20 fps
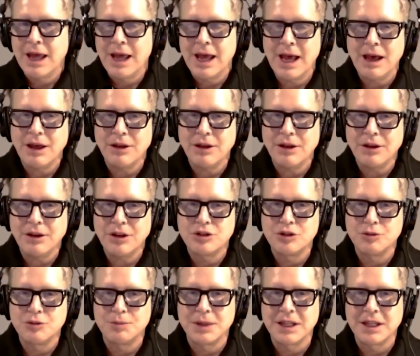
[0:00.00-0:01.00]
How did
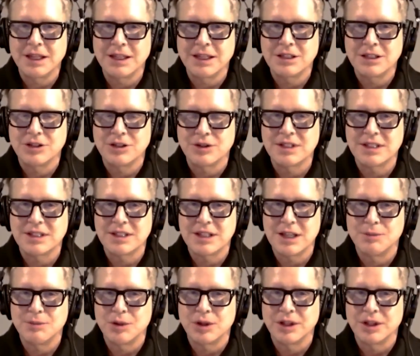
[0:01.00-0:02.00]
you begin to
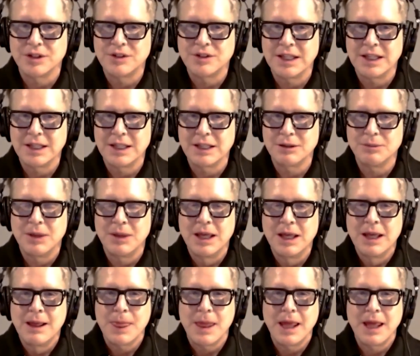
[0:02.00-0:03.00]
assemble a team?
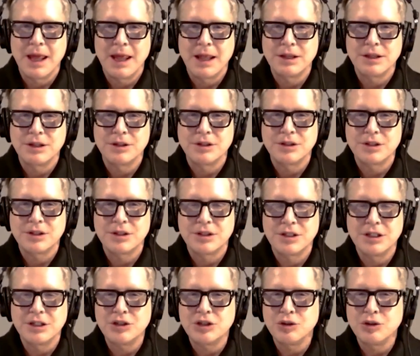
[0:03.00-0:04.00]
And
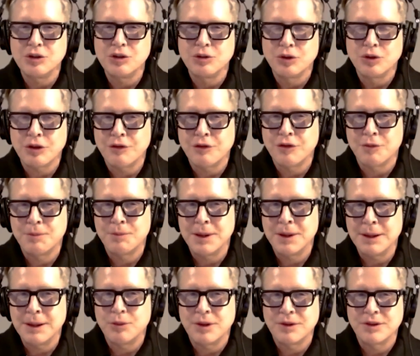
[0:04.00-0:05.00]
did you look for
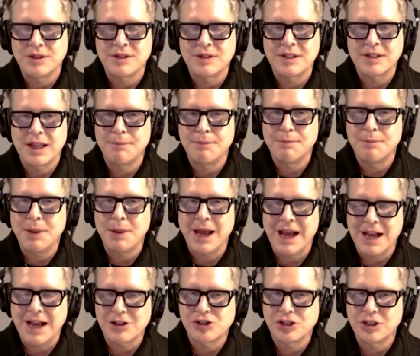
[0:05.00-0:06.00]
people who had the same
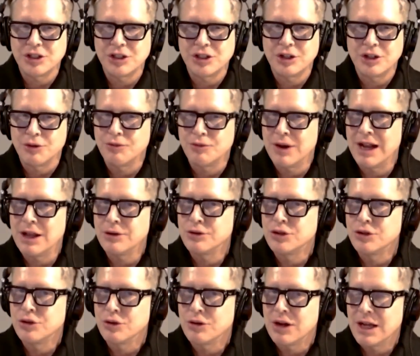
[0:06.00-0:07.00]
passion
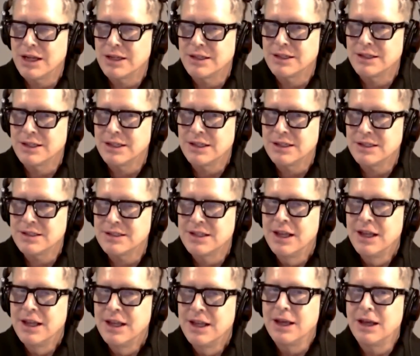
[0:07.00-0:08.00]
around your ideas
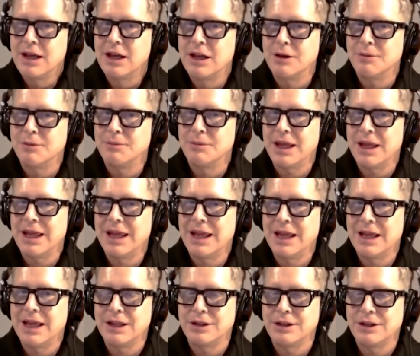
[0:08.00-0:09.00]
um,
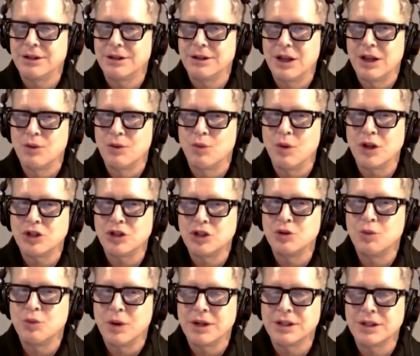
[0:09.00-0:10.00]
and and what
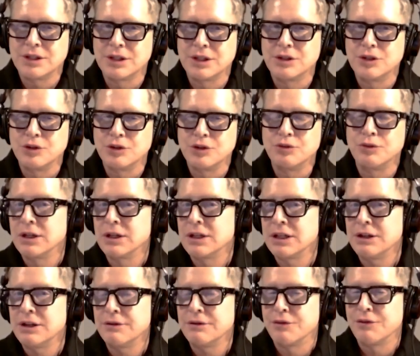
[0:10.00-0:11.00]
you wanted to do
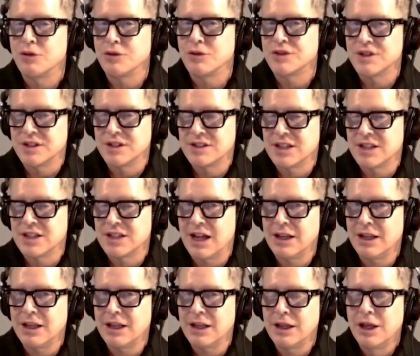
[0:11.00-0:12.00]
really for
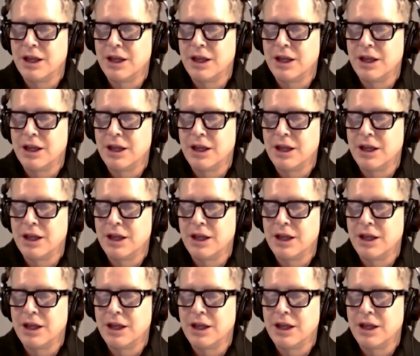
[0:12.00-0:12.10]
society